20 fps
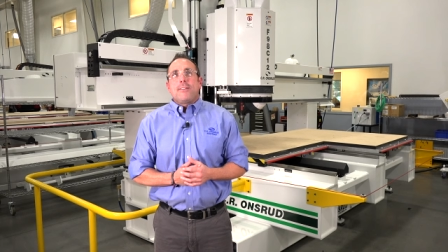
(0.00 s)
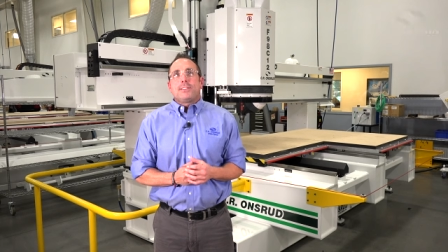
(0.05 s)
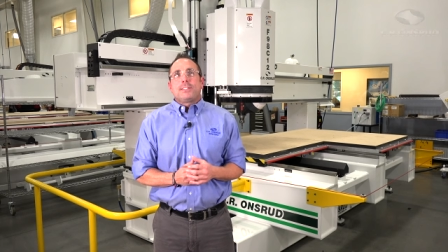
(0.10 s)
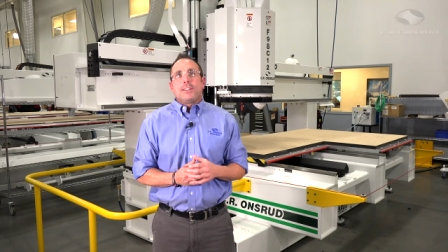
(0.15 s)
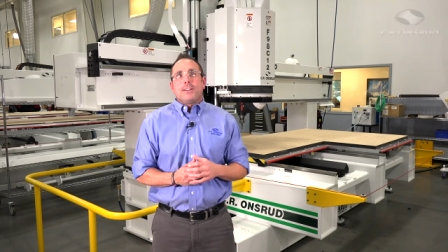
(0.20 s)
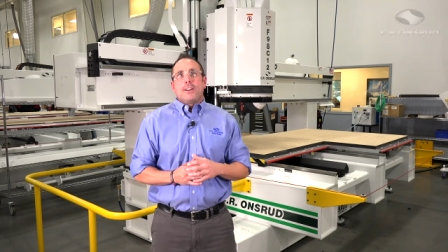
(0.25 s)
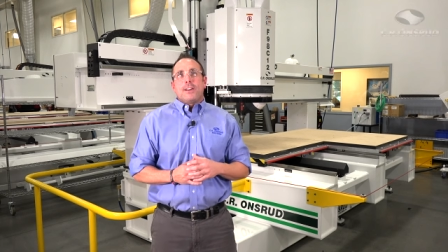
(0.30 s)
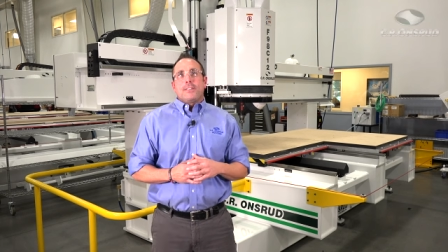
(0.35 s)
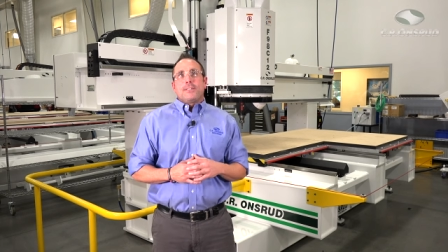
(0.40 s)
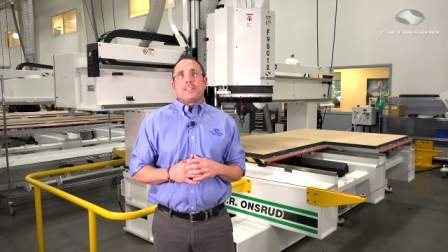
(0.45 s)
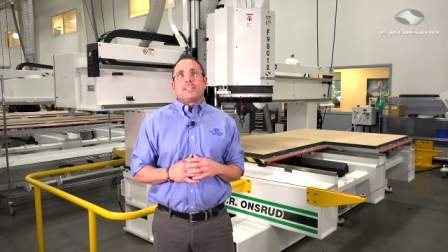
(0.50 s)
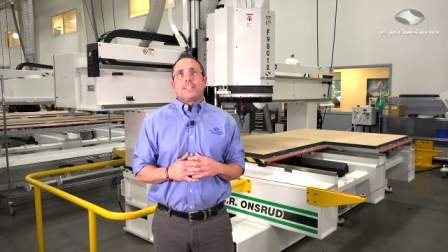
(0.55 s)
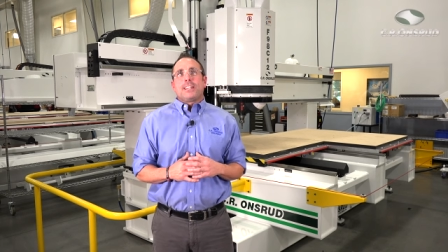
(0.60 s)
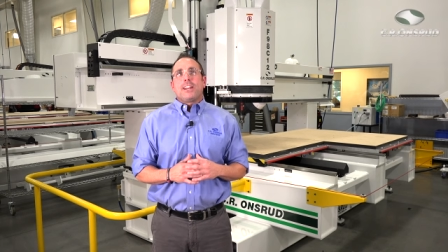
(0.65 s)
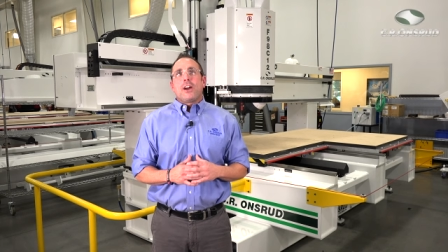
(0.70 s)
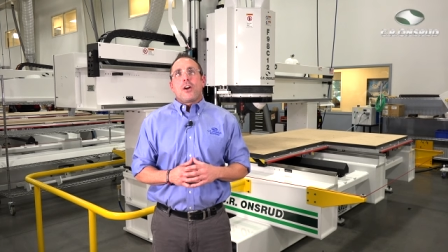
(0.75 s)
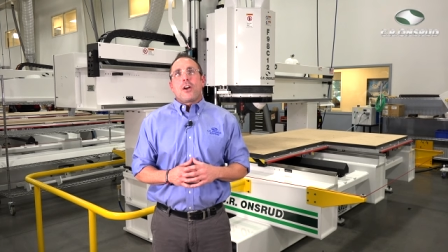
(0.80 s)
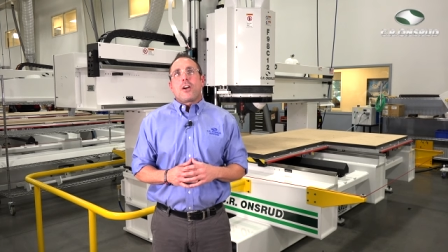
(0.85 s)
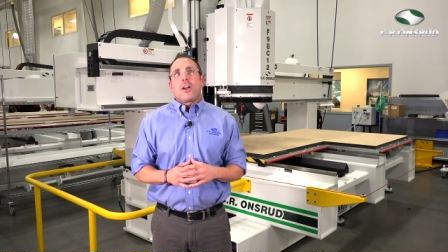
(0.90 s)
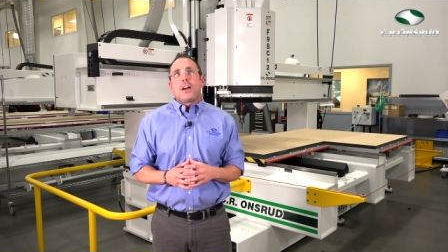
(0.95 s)
Travis here at the
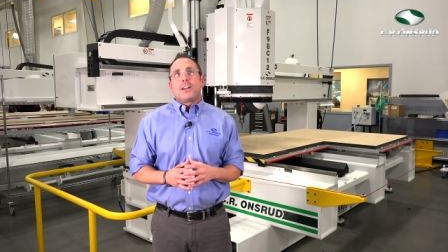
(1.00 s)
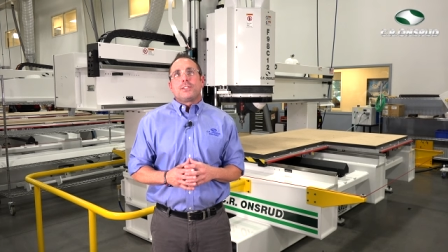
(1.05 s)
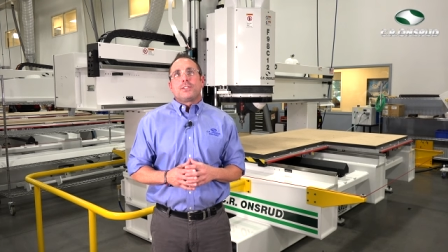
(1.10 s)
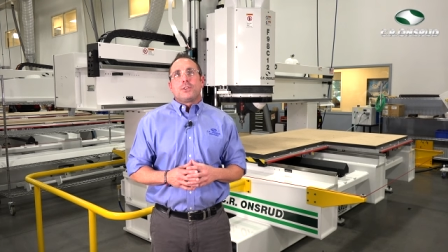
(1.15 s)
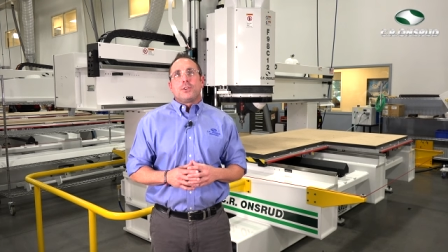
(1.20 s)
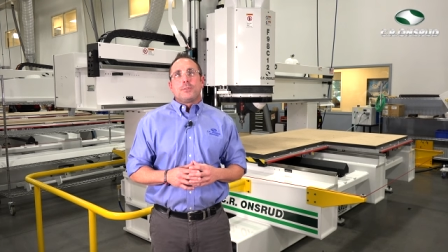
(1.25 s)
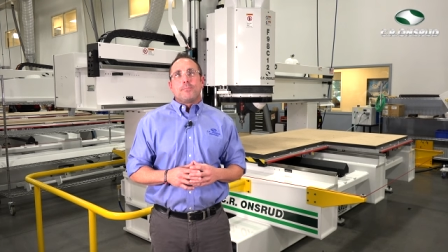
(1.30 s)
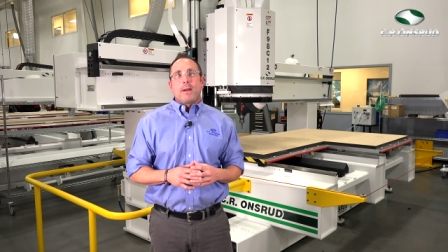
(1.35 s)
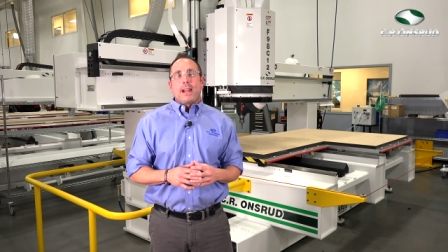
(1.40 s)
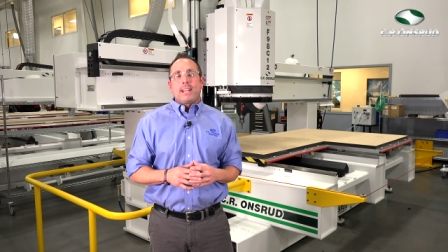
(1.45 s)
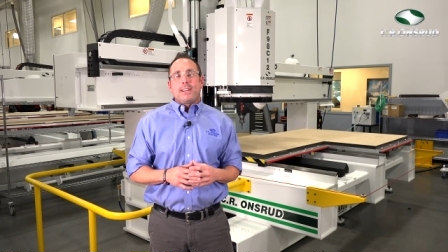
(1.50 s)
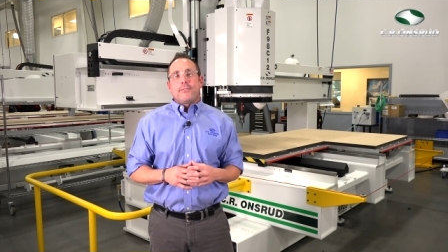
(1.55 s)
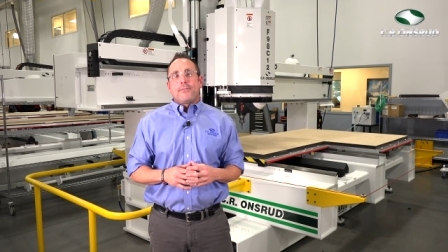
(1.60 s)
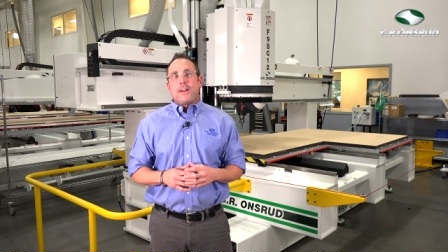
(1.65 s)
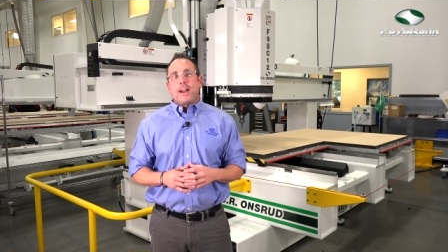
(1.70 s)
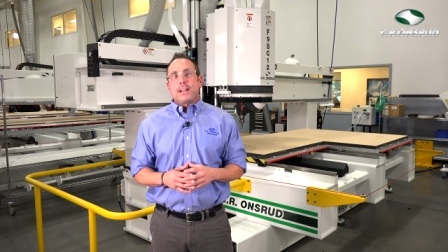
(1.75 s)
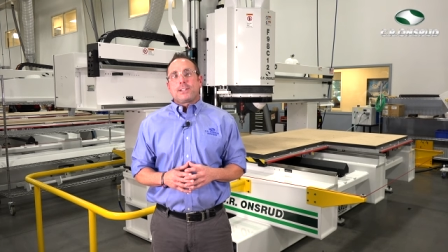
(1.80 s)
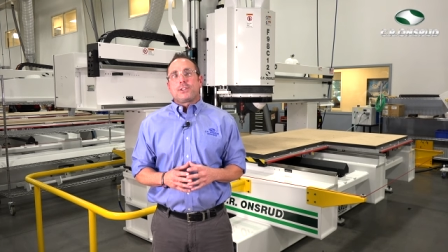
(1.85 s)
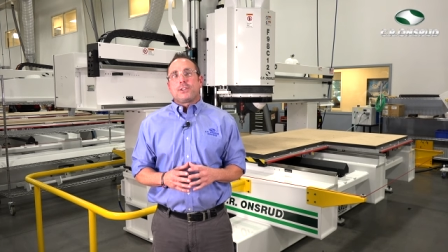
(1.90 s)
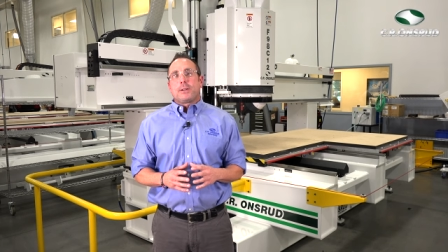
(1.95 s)
CR Onsrud
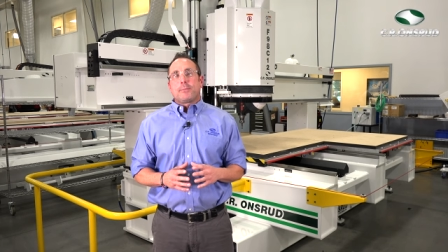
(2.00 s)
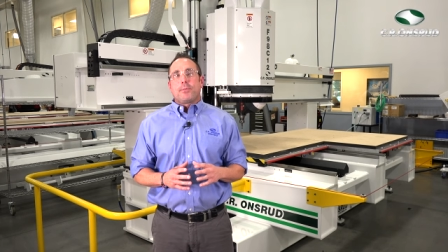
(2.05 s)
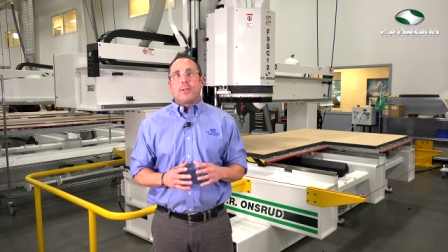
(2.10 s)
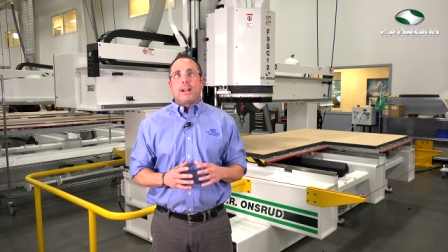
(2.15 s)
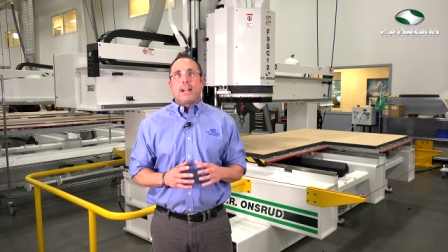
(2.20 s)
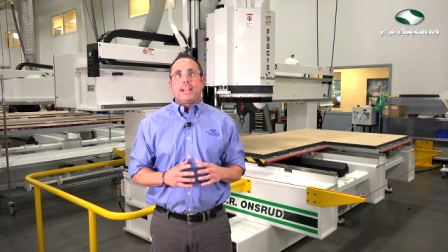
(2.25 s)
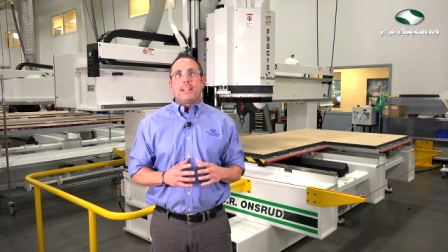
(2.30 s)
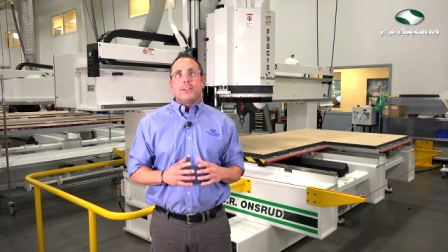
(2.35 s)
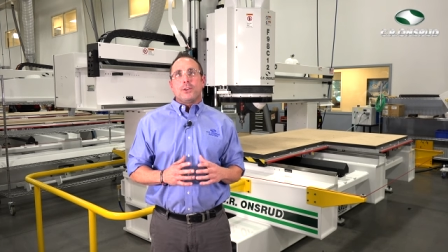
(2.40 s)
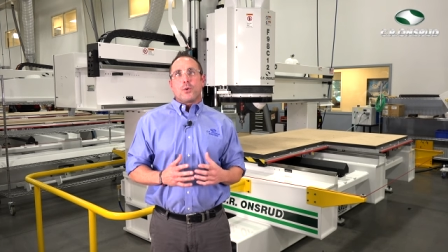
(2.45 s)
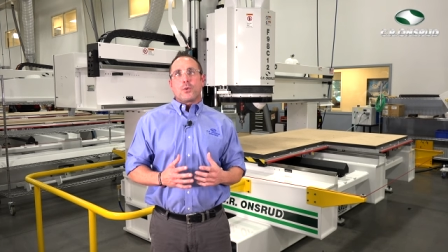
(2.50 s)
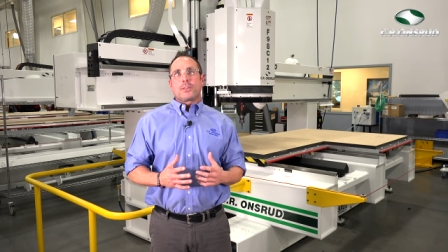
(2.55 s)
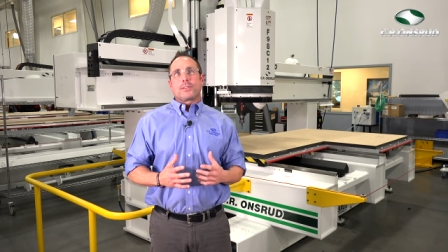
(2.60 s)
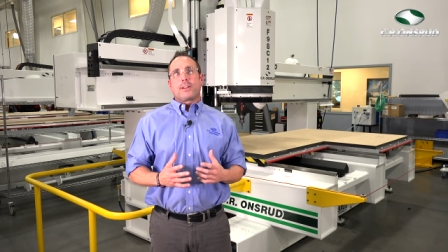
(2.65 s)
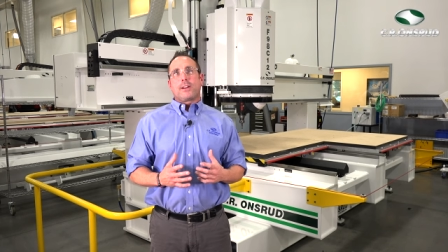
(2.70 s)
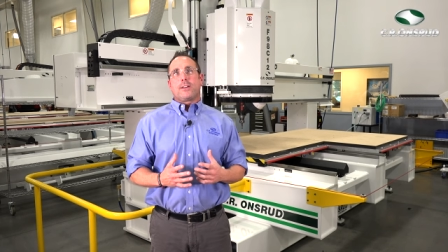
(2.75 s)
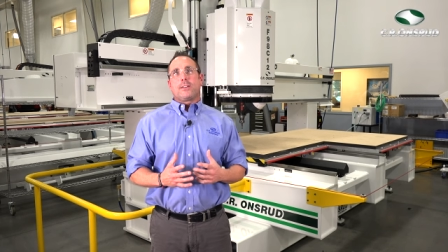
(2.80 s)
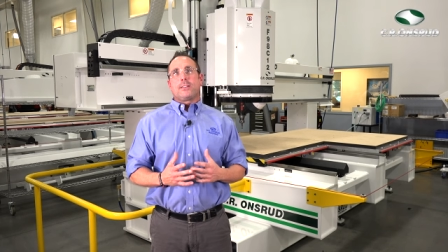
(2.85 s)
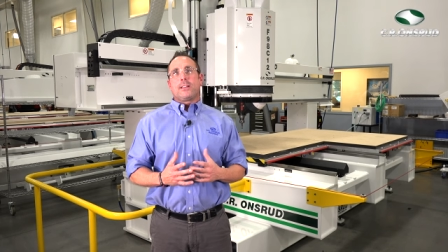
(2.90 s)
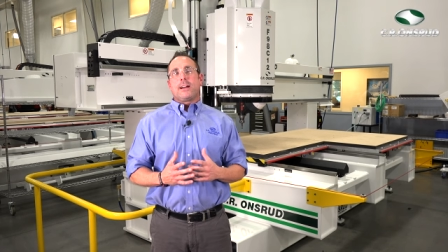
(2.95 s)
Manufacturing Plant in North
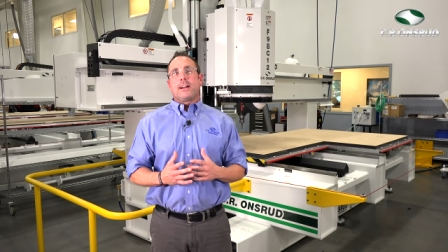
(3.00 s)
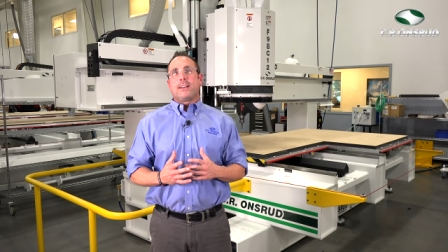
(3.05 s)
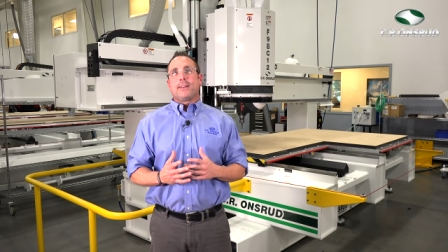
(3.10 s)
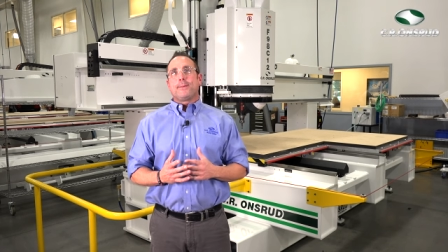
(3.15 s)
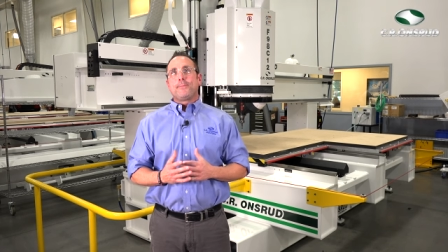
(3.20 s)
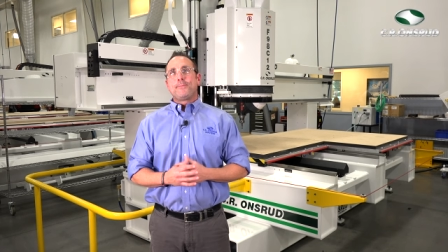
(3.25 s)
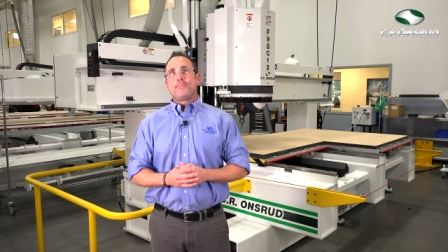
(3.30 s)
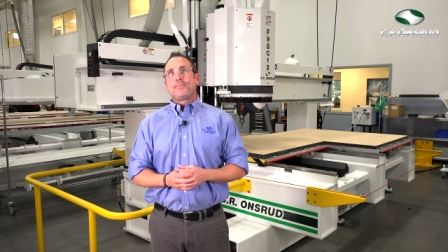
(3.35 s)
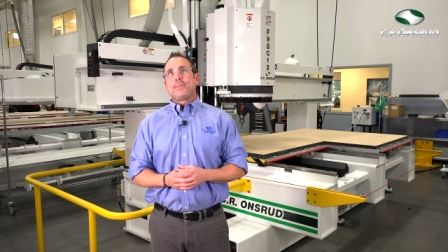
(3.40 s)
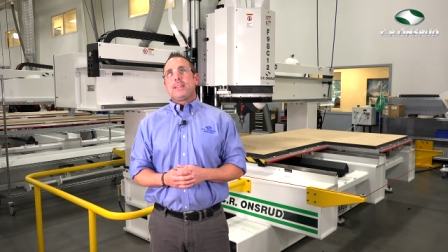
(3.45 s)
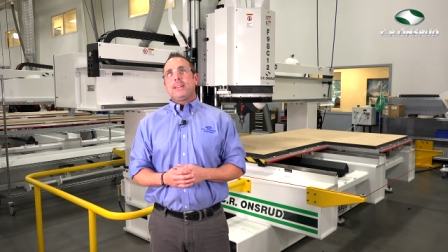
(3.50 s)
Carolina.